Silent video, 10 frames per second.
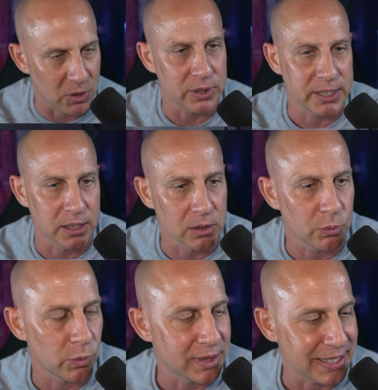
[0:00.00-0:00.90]
mode here
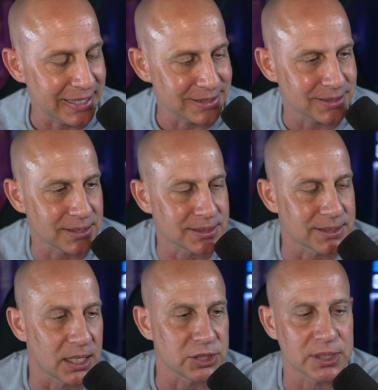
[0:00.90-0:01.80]
with the instance
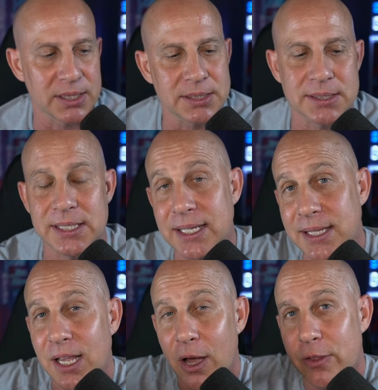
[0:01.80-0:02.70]
dungeon. This is to get
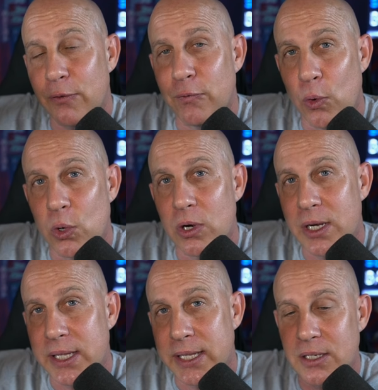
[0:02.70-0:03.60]
the other four
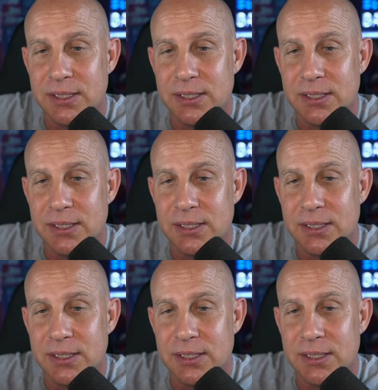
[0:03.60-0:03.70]
gear